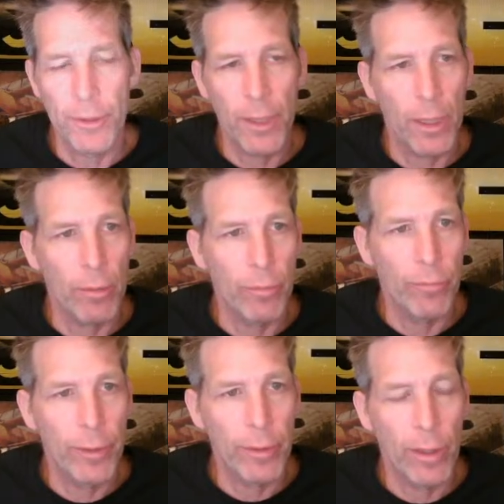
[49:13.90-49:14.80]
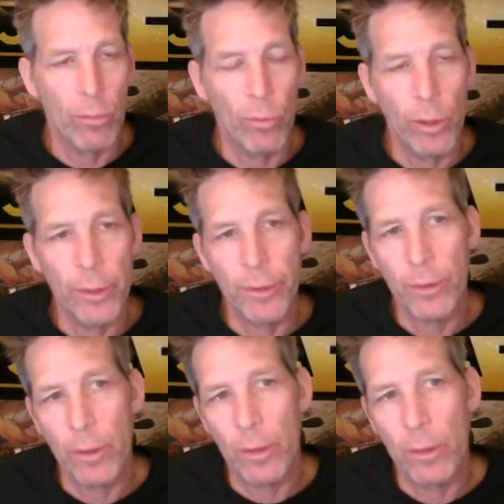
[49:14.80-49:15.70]
out, I would figure out what
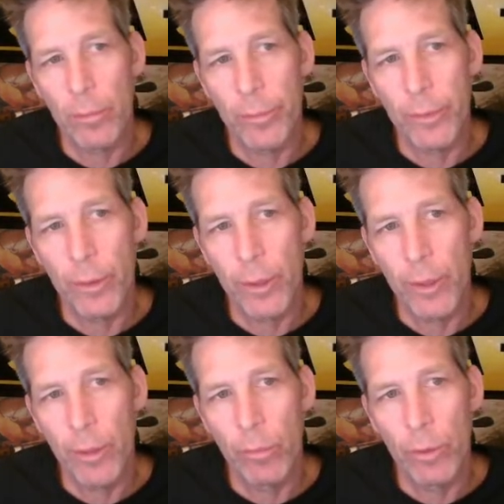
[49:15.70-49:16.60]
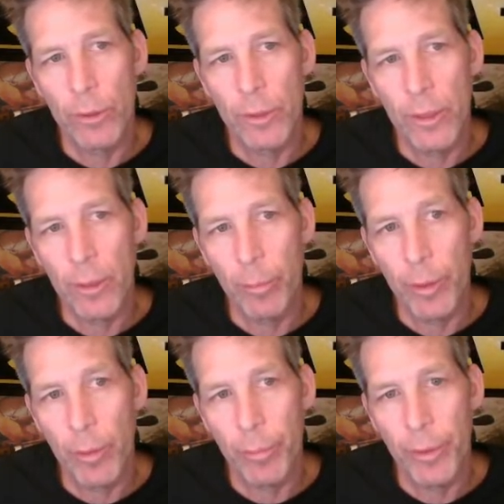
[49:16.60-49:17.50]
the keywords need to be
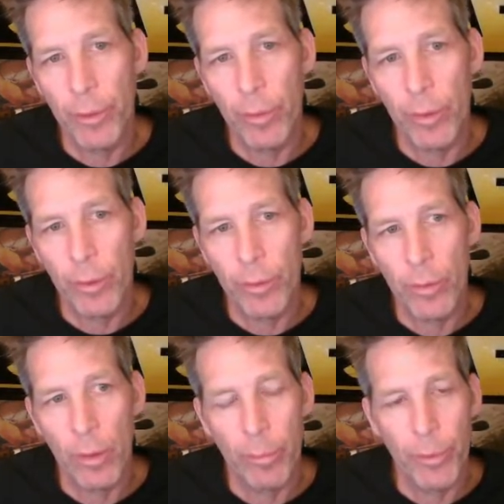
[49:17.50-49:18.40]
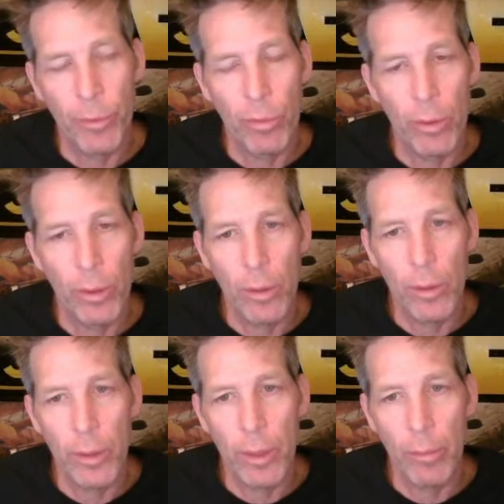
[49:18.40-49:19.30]
up here in the upper URL
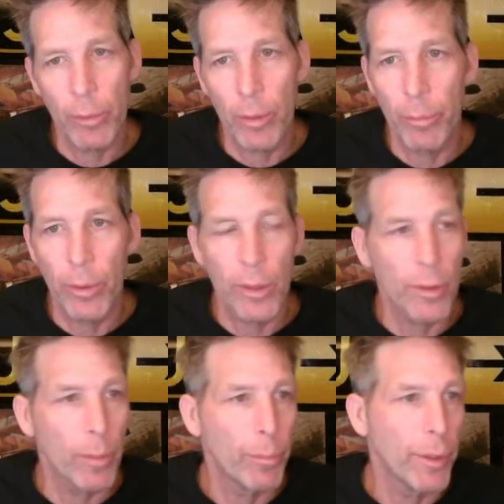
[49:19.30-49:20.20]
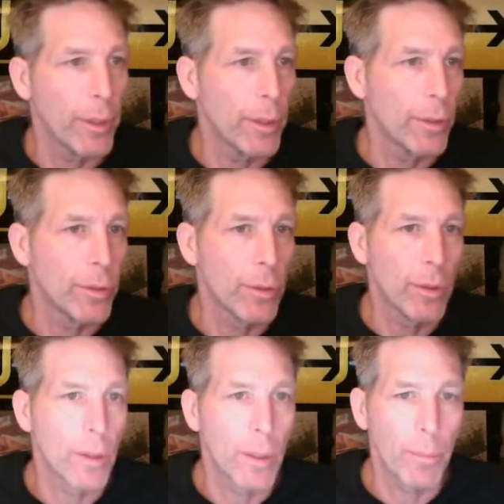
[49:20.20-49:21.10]
and how I'm going to build out that page.
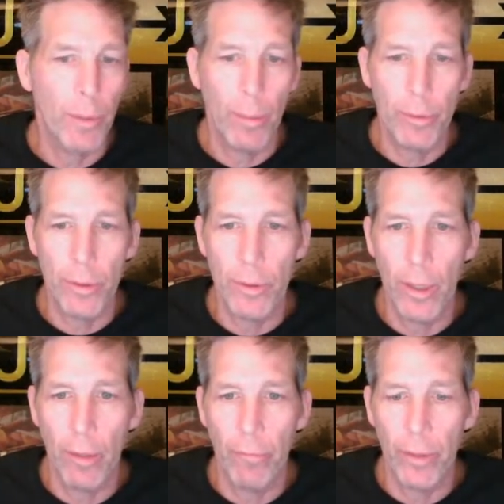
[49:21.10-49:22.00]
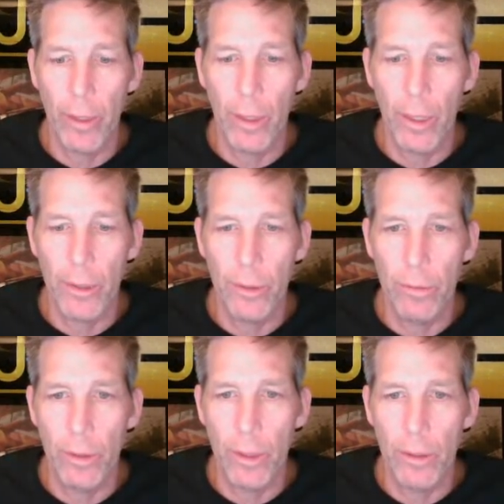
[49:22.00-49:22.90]
And I probably couldn't have AI do
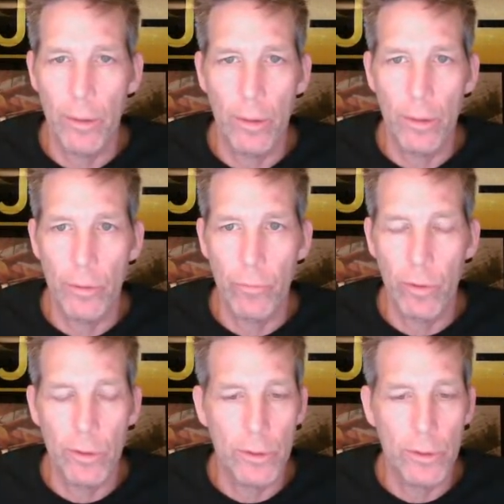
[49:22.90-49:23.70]
that as far as